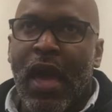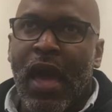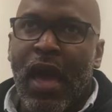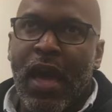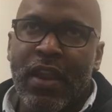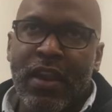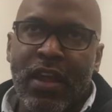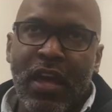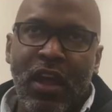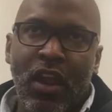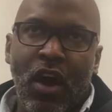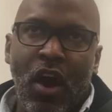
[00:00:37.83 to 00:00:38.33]

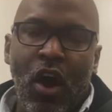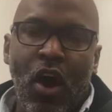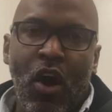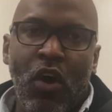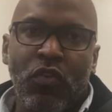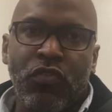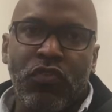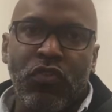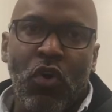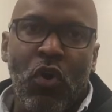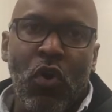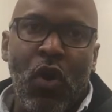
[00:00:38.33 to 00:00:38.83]
and then
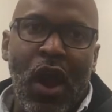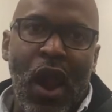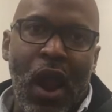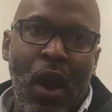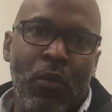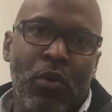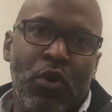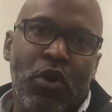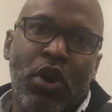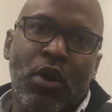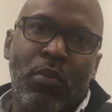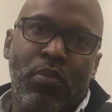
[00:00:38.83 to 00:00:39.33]
also
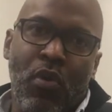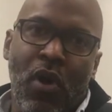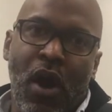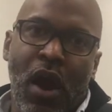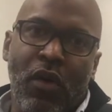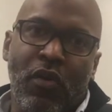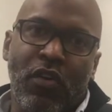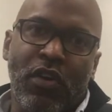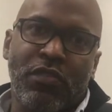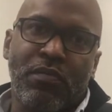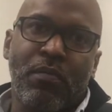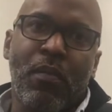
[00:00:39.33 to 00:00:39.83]
how we're going to
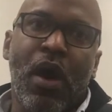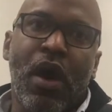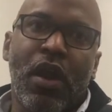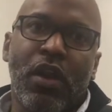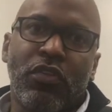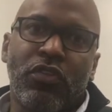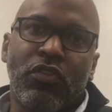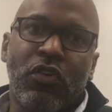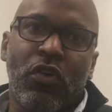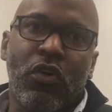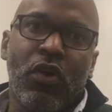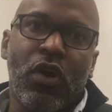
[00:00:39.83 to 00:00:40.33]
progress
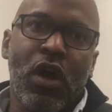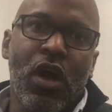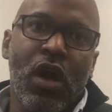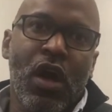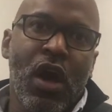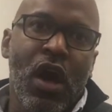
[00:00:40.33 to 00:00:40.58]
monitor